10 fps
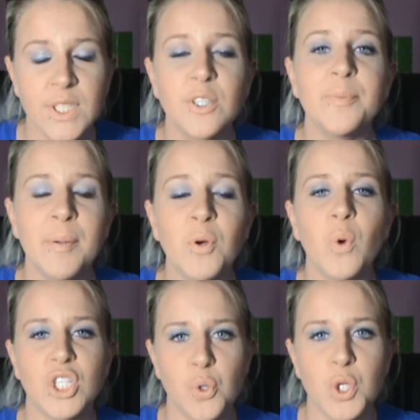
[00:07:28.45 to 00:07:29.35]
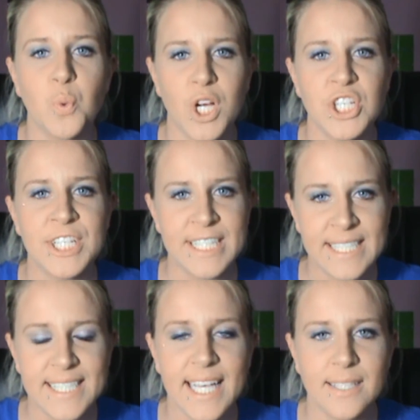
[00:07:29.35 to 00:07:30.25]
Remember what George
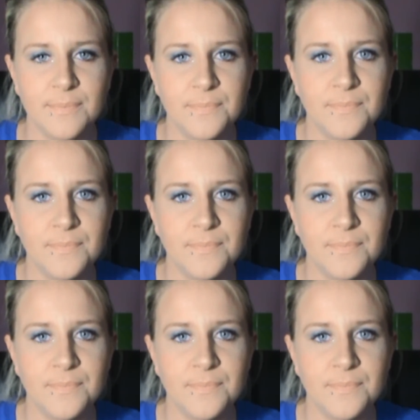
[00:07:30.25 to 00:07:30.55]
Washington said.